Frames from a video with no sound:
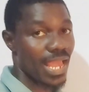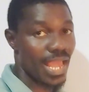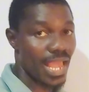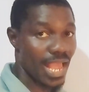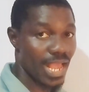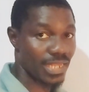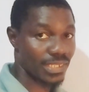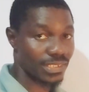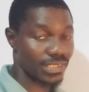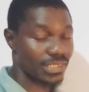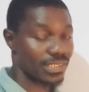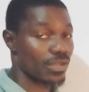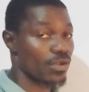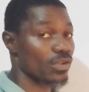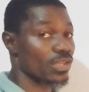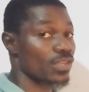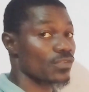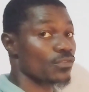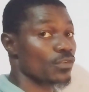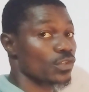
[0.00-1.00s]
x, that
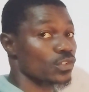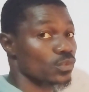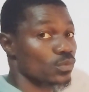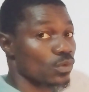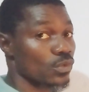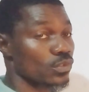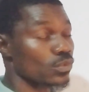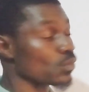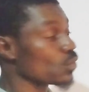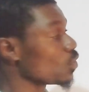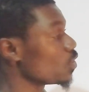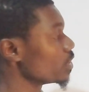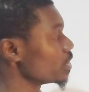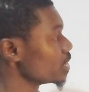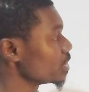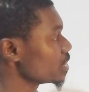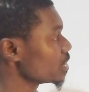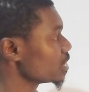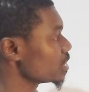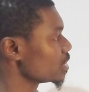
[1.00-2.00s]
will give us what,
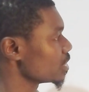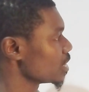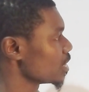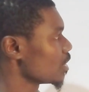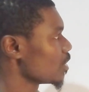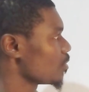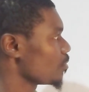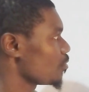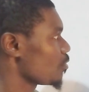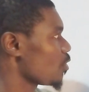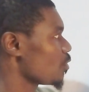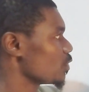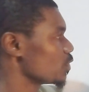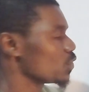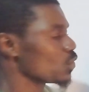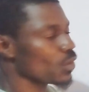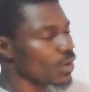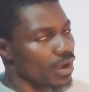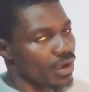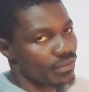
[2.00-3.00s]
180, but we
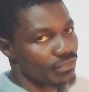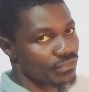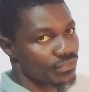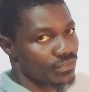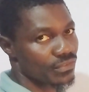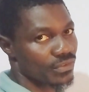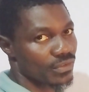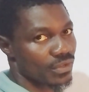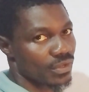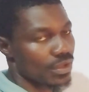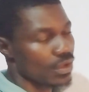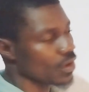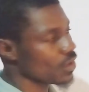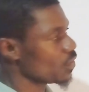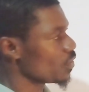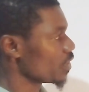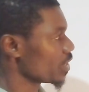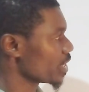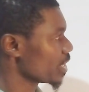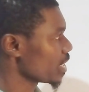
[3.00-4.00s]
don't have.
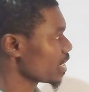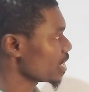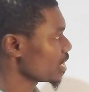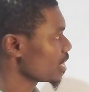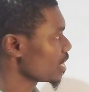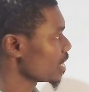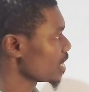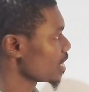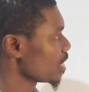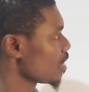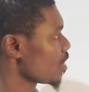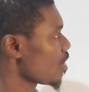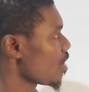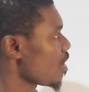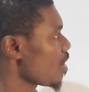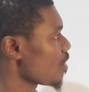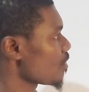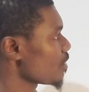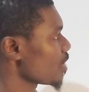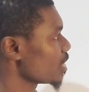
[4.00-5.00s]
Okay,
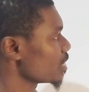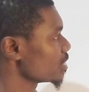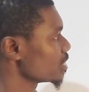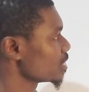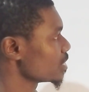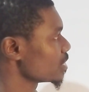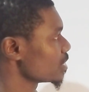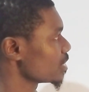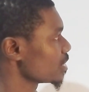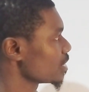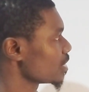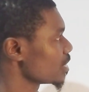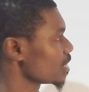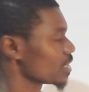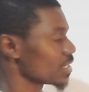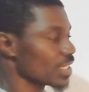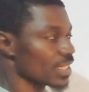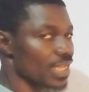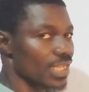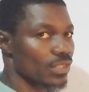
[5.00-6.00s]
all right,
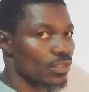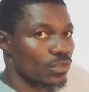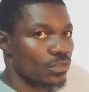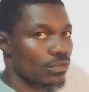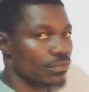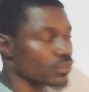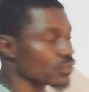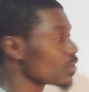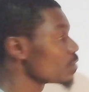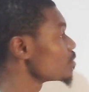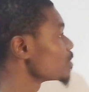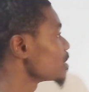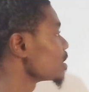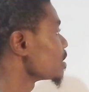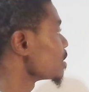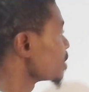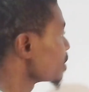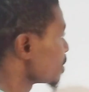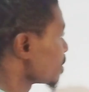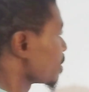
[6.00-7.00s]
then I thought of
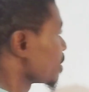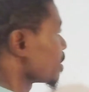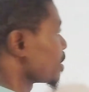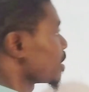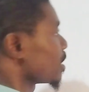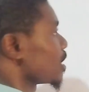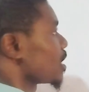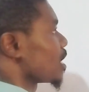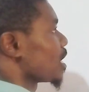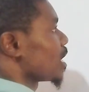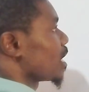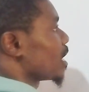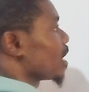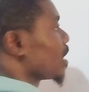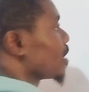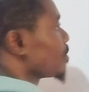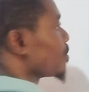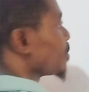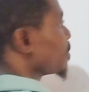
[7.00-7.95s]
something. Let